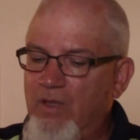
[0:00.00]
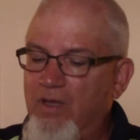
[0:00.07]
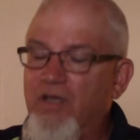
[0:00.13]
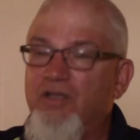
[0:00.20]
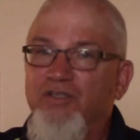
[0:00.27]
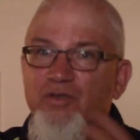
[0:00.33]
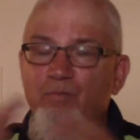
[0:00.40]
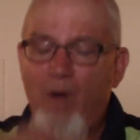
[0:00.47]

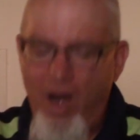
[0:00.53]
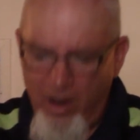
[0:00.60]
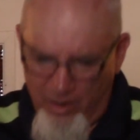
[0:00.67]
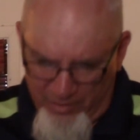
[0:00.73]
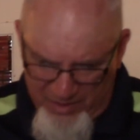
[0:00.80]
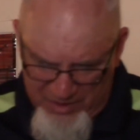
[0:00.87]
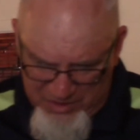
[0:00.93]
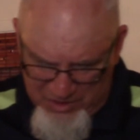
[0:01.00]
Uh,
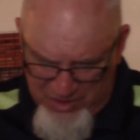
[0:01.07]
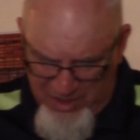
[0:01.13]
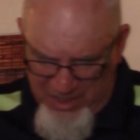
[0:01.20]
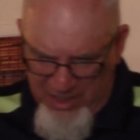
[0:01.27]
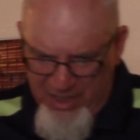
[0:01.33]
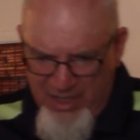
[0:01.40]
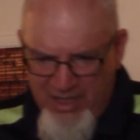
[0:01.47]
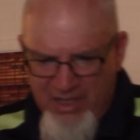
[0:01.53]
tomorrow is
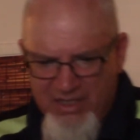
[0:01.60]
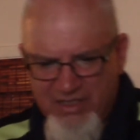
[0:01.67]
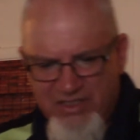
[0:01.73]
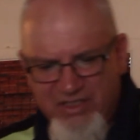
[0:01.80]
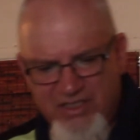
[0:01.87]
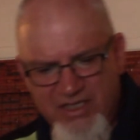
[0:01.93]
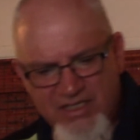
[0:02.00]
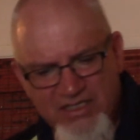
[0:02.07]
the
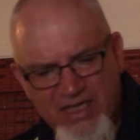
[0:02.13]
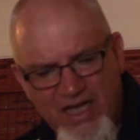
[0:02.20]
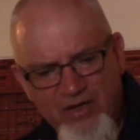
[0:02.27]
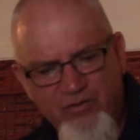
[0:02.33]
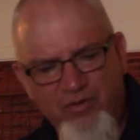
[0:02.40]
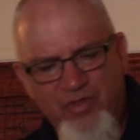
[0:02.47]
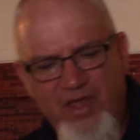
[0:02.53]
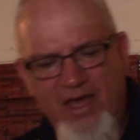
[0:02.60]

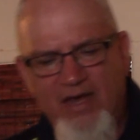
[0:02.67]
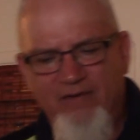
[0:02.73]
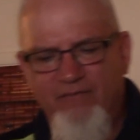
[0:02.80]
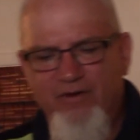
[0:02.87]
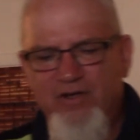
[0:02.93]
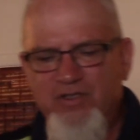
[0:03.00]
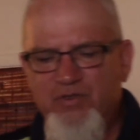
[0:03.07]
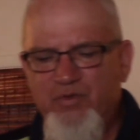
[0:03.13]
600th
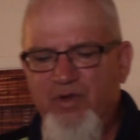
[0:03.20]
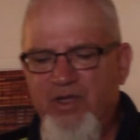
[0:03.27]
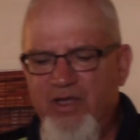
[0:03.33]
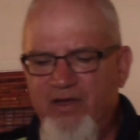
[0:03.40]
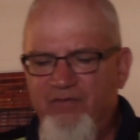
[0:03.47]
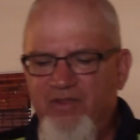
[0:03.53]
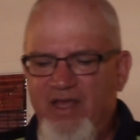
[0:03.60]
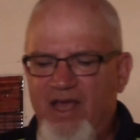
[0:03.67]
anniversary
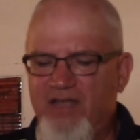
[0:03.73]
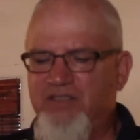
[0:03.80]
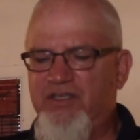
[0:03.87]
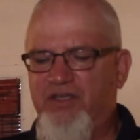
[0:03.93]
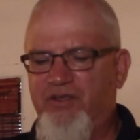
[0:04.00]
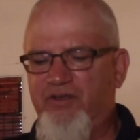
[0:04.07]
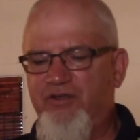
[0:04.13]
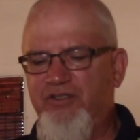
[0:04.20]
of the
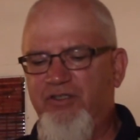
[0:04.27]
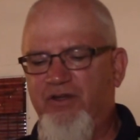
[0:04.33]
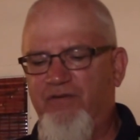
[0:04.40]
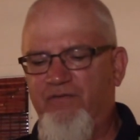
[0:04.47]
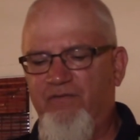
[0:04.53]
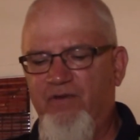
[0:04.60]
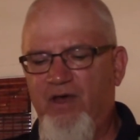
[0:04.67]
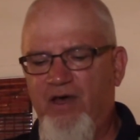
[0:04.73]
execution
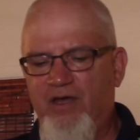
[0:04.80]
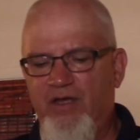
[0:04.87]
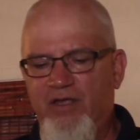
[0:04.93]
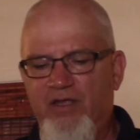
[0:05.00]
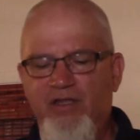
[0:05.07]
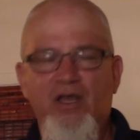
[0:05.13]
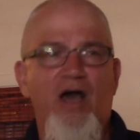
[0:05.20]
of uh,